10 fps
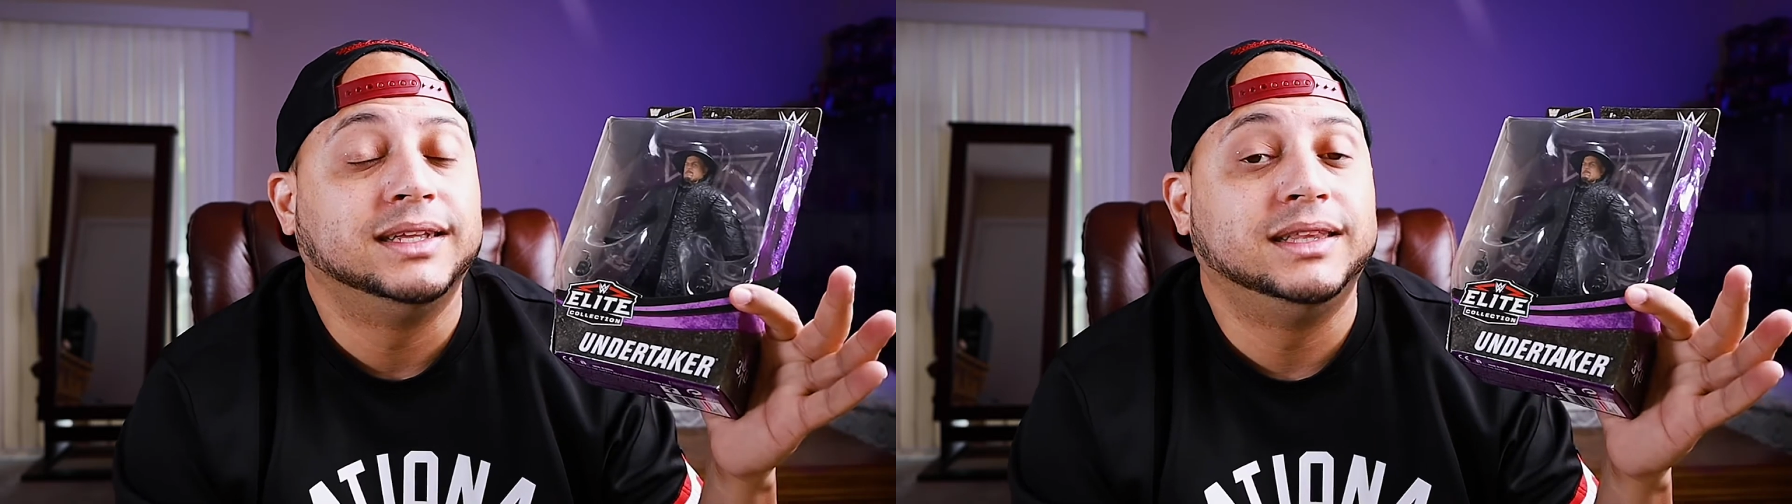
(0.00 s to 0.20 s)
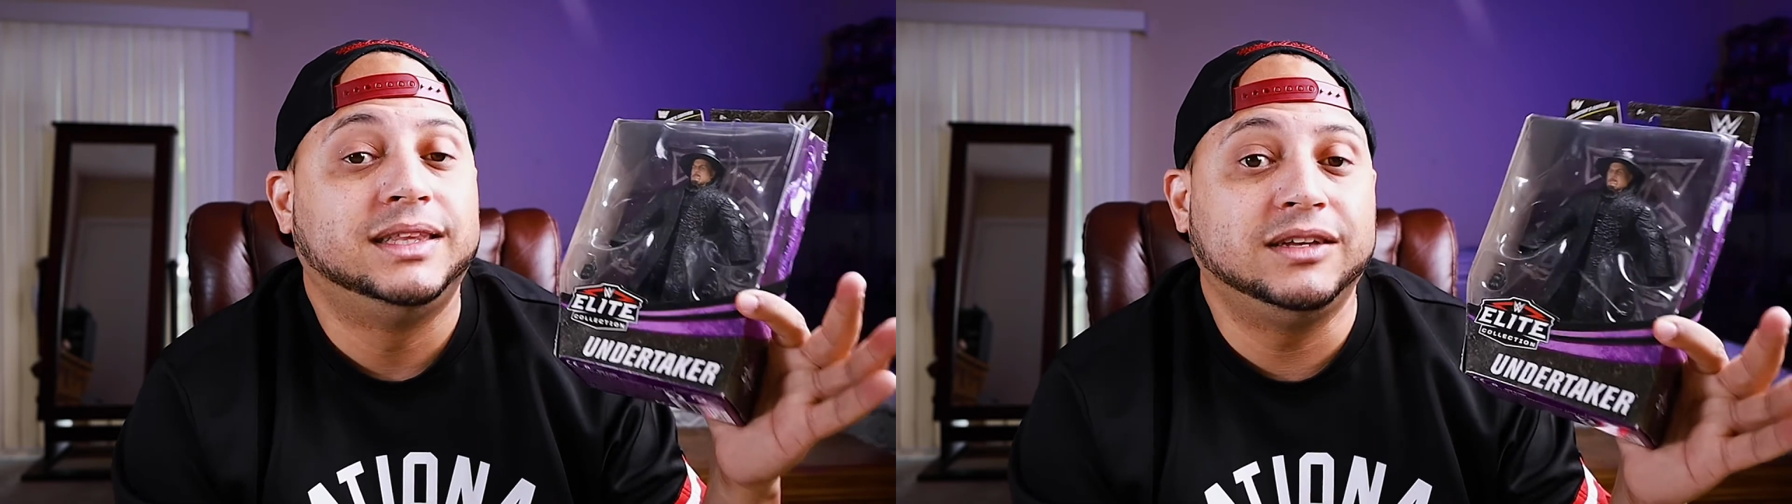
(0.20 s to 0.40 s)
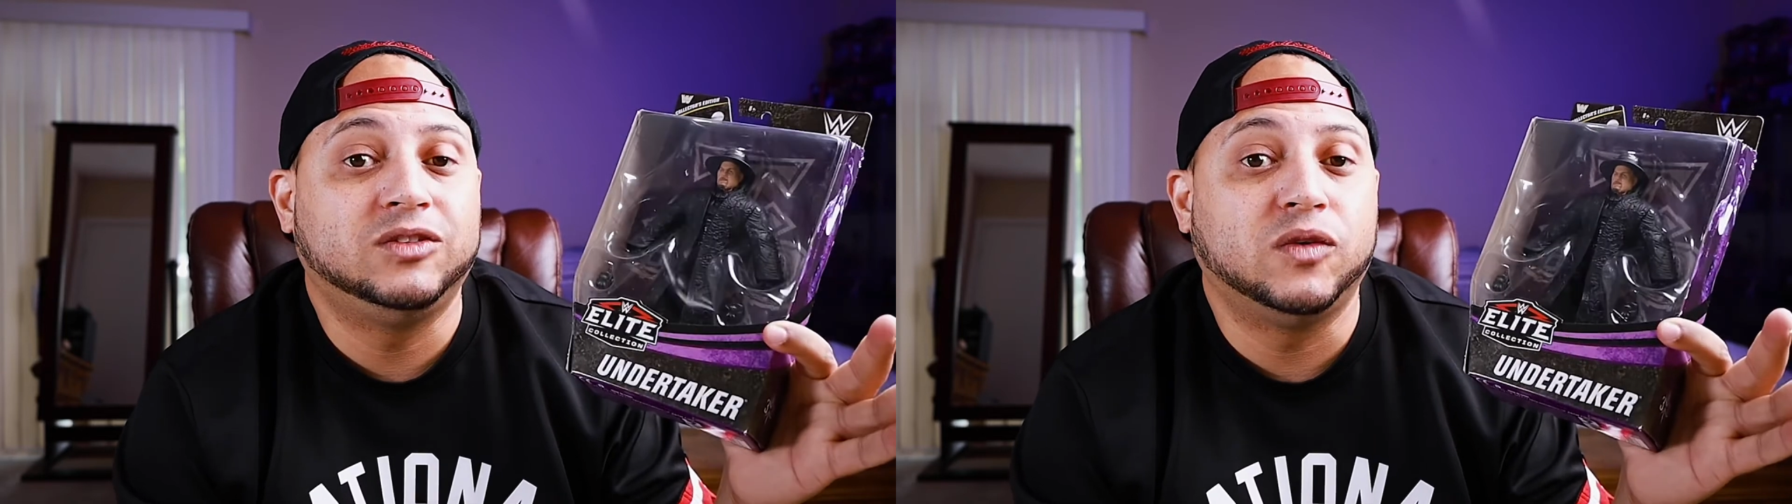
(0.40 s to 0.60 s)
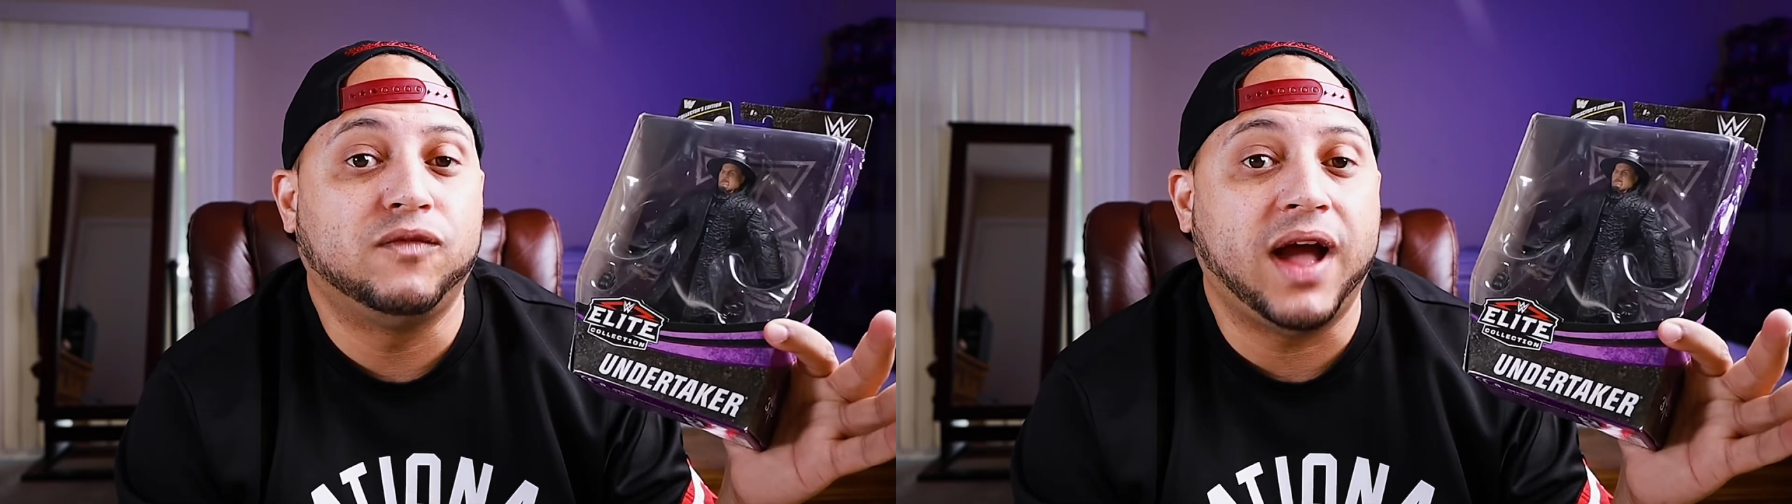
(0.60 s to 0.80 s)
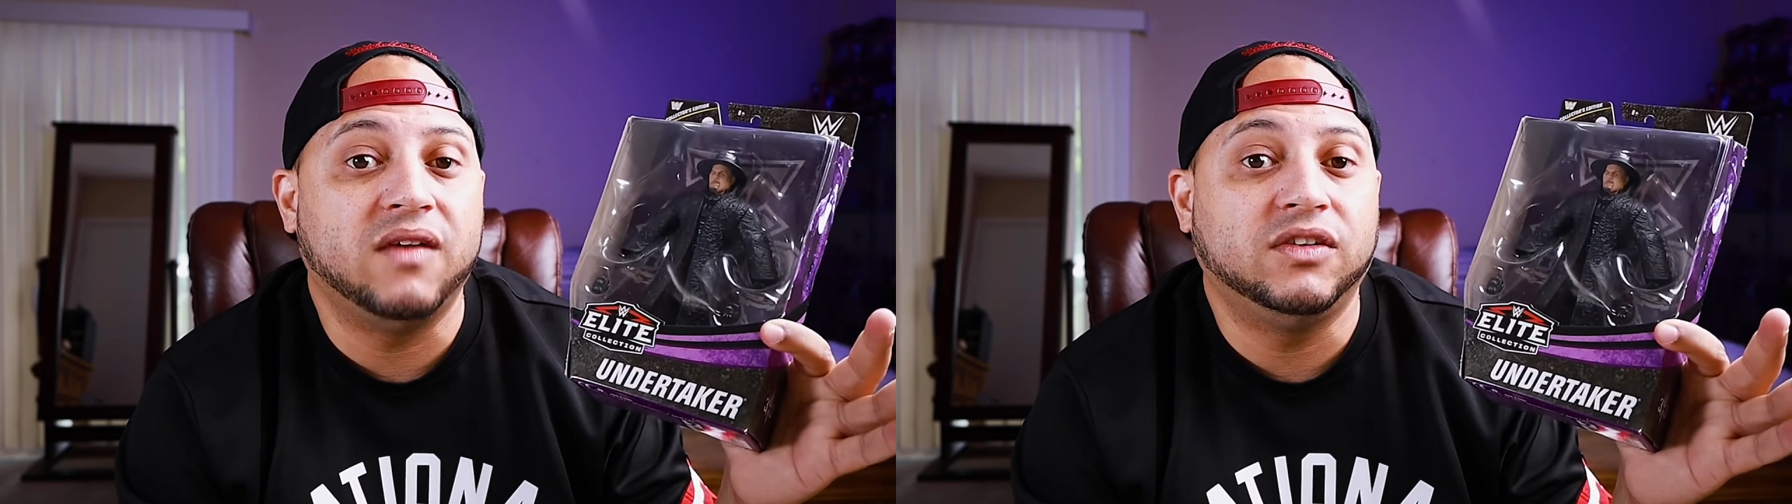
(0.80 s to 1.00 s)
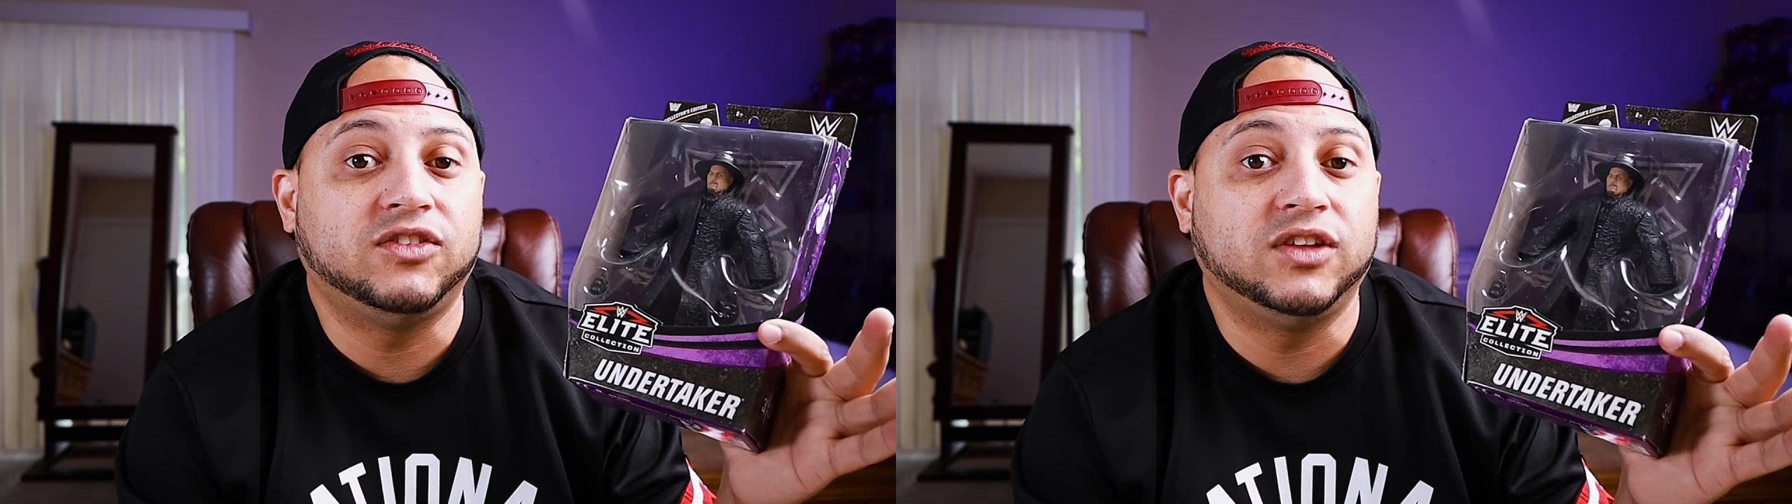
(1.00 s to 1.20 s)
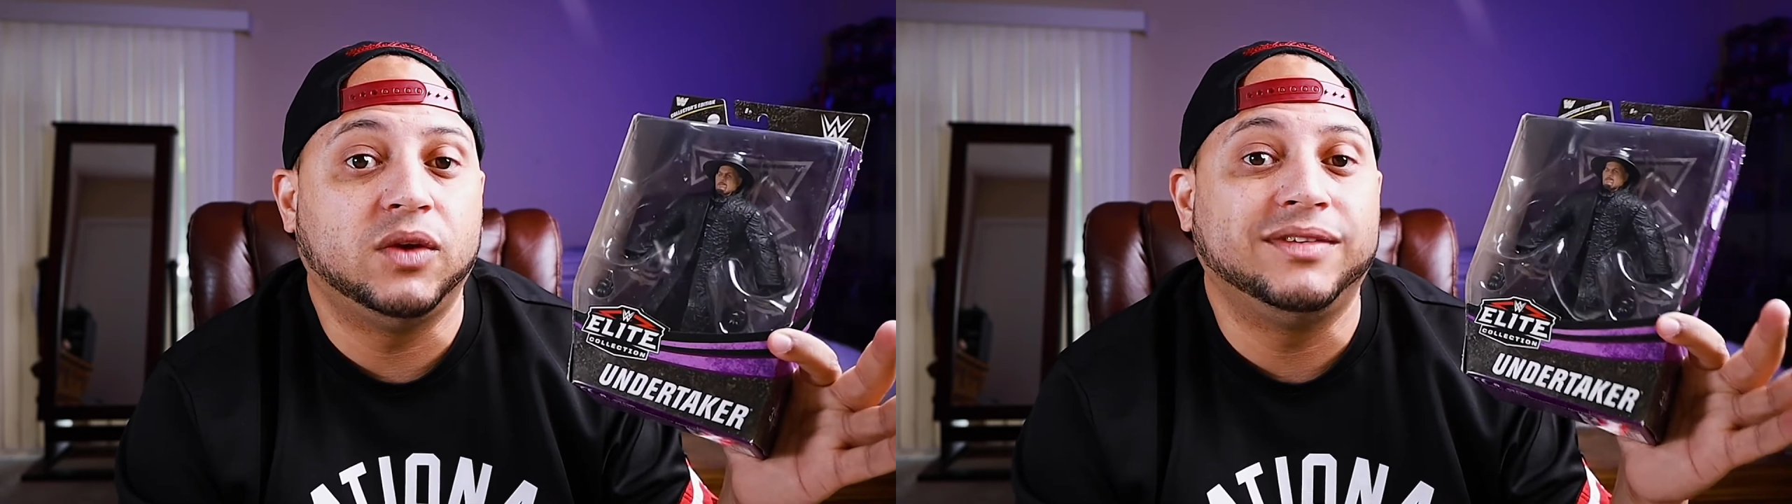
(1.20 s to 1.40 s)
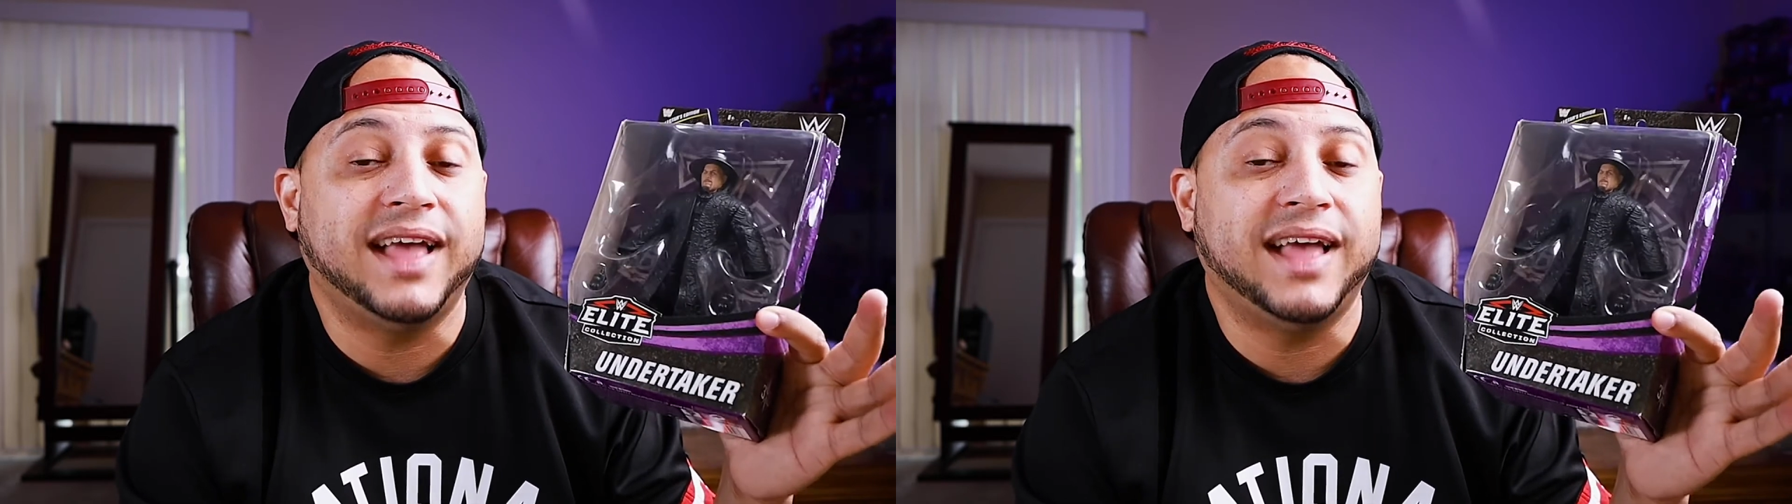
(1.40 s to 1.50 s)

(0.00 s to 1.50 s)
this Survivor Series